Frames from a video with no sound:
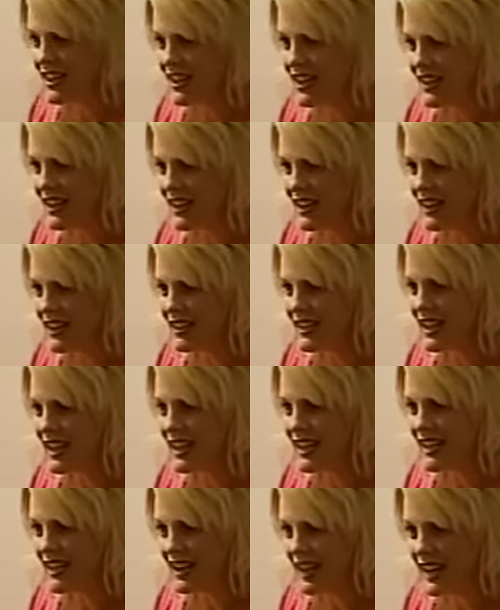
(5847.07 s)
She was
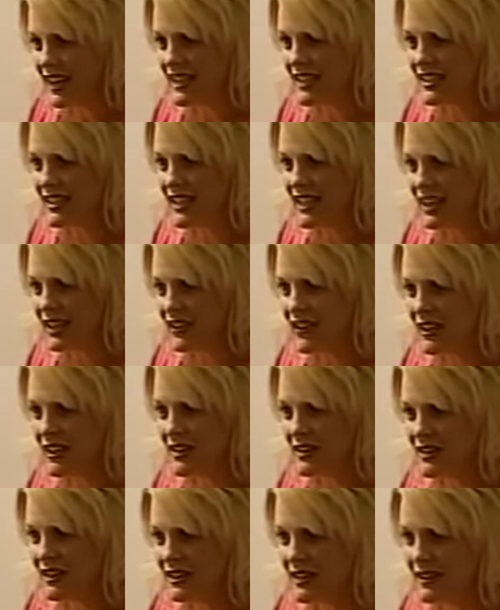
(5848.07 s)
a nice,
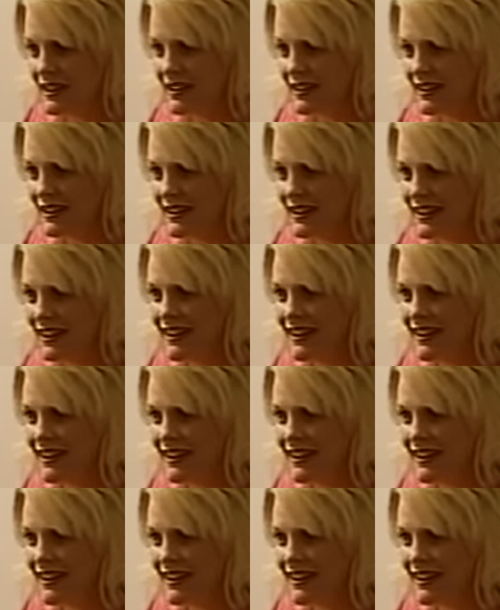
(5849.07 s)
caring person